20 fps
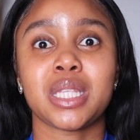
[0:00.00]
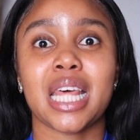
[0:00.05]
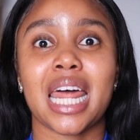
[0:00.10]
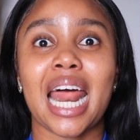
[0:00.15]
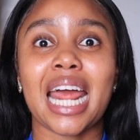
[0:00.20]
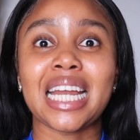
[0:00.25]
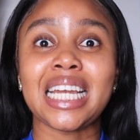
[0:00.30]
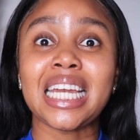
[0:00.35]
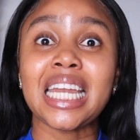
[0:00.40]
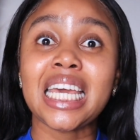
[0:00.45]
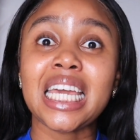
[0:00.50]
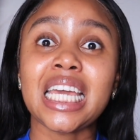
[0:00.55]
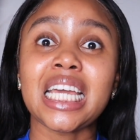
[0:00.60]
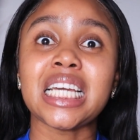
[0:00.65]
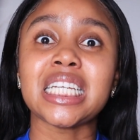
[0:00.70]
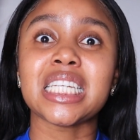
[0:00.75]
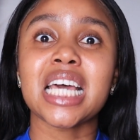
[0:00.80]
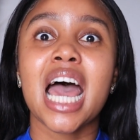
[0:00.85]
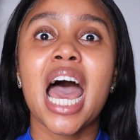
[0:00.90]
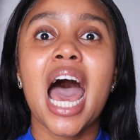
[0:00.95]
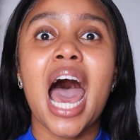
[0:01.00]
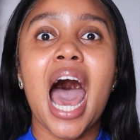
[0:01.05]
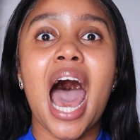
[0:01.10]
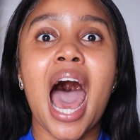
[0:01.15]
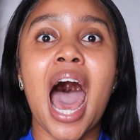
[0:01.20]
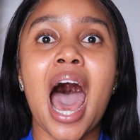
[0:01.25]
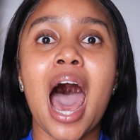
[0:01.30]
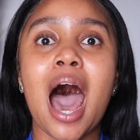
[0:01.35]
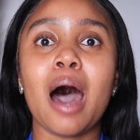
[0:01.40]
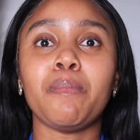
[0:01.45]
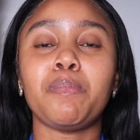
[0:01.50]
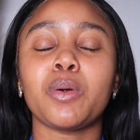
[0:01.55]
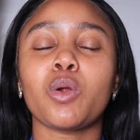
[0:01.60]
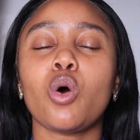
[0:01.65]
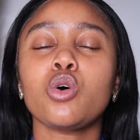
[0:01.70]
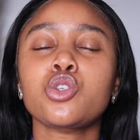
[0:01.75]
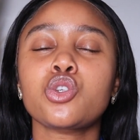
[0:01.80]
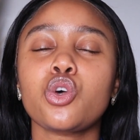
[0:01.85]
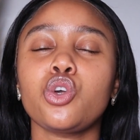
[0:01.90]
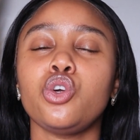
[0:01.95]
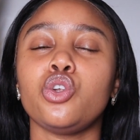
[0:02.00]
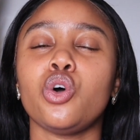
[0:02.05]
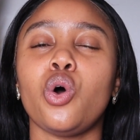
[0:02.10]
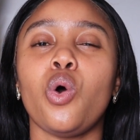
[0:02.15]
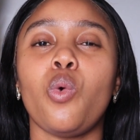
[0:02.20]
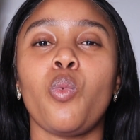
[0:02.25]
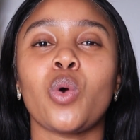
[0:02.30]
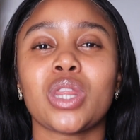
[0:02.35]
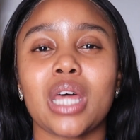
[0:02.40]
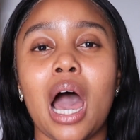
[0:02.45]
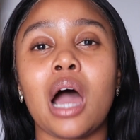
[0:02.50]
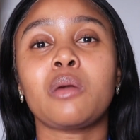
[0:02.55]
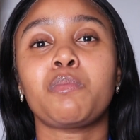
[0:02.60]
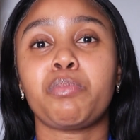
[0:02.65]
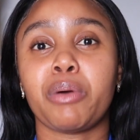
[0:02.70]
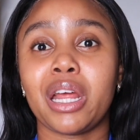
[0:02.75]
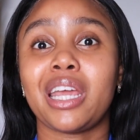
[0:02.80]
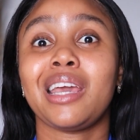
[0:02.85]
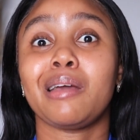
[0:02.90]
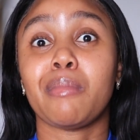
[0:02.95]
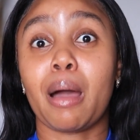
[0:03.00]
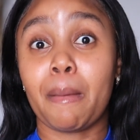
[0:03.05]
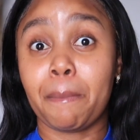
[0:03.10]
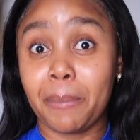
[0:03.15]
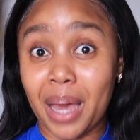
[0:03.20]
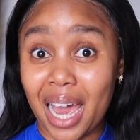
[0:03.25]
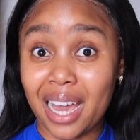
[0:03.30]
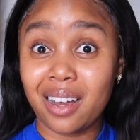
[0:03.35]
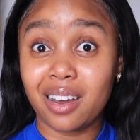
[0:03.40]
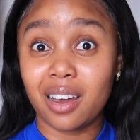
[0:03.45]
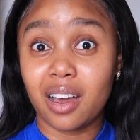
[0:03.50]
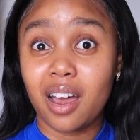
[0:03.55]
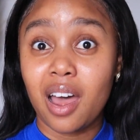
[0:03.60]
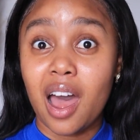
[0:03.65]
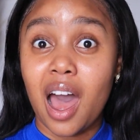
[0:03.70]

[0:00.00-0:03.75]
that I need, but also without breaking my bank.